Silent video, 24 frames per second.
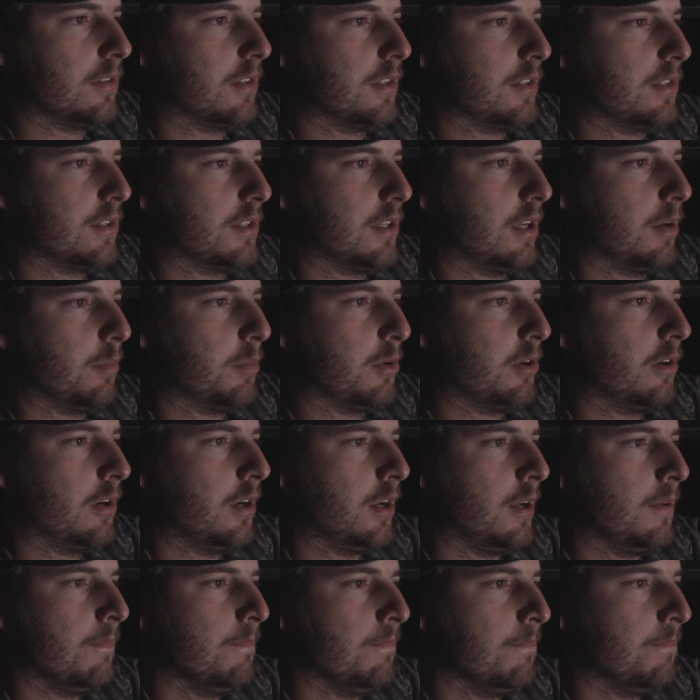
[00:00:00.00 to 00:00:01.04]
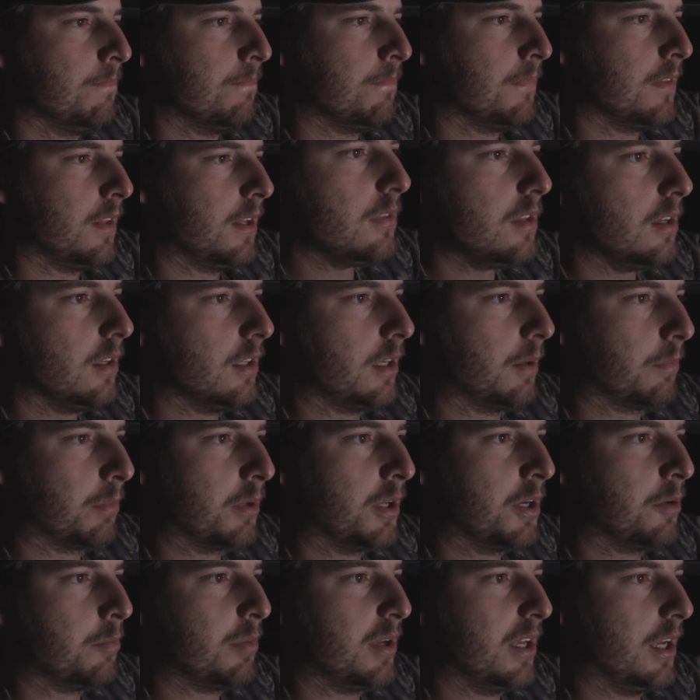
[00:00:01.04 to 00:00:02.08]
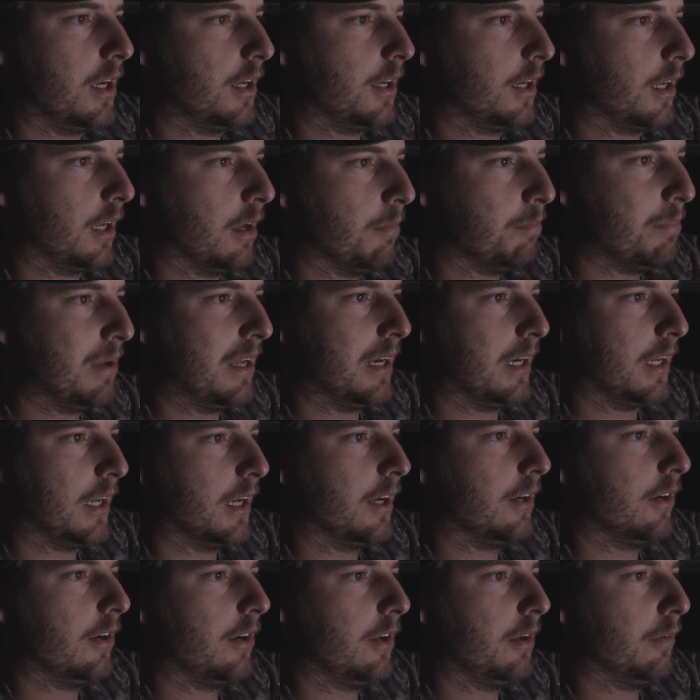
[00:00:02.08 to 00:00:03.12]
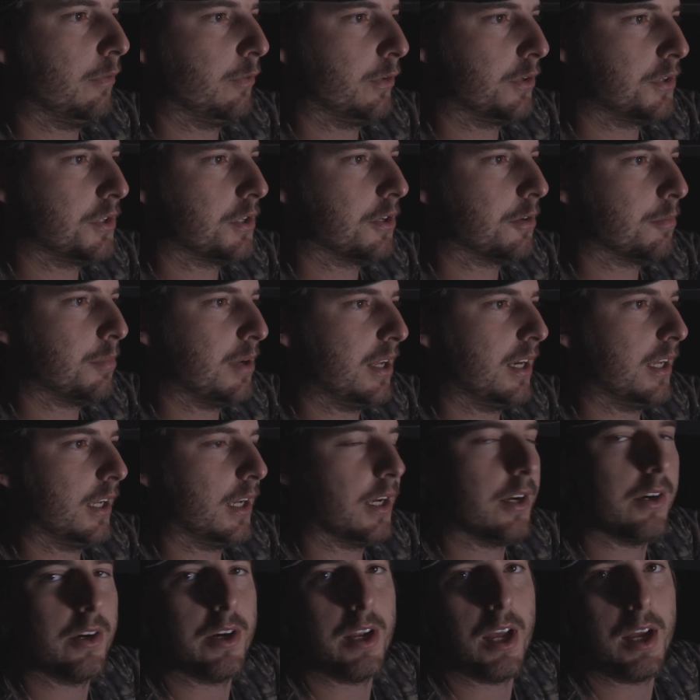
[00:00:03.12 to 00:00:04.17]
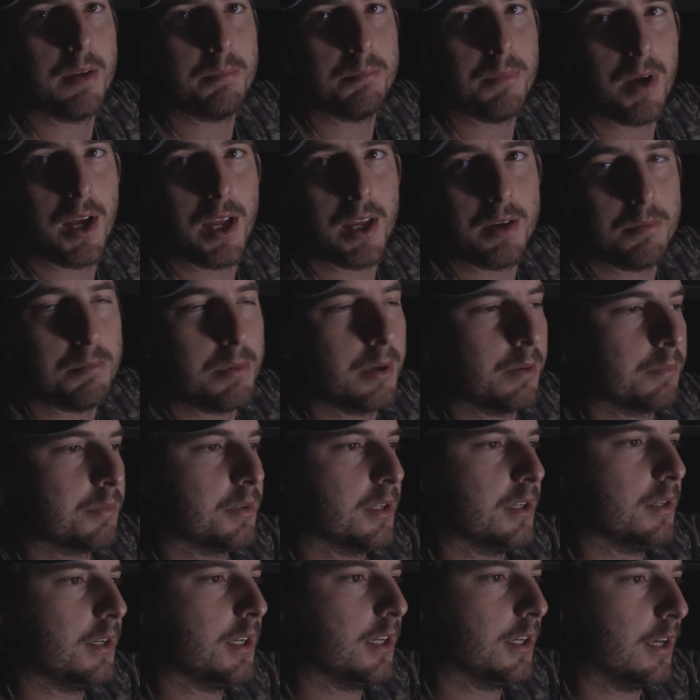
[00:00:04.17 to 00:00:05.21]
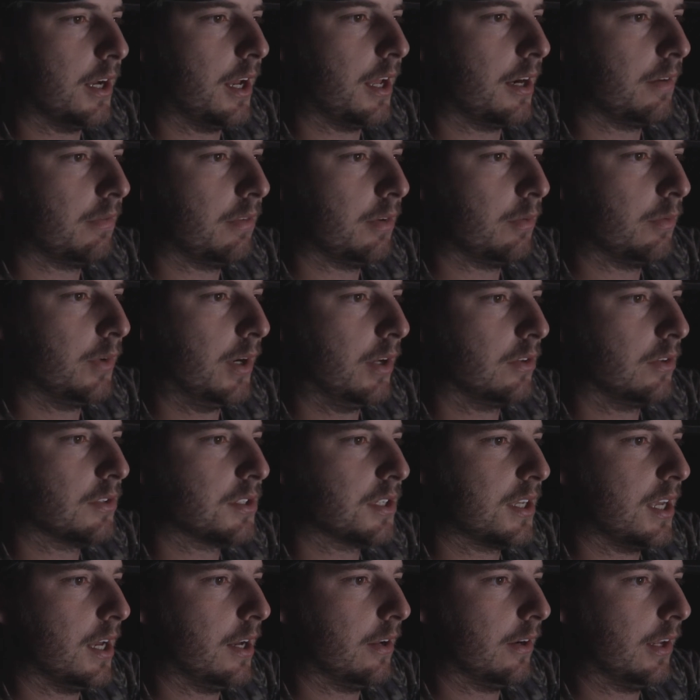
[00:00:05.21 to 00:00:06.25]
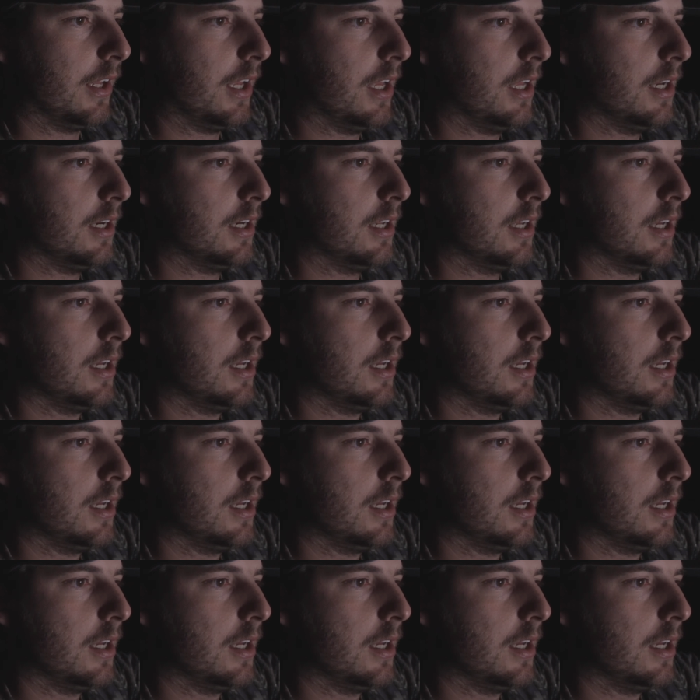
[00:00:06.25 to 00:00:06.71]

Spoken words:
summer, and I'm going to be hunting a bedding area, for sure bedding area. I had bumped a deer out of it when I was scouting it.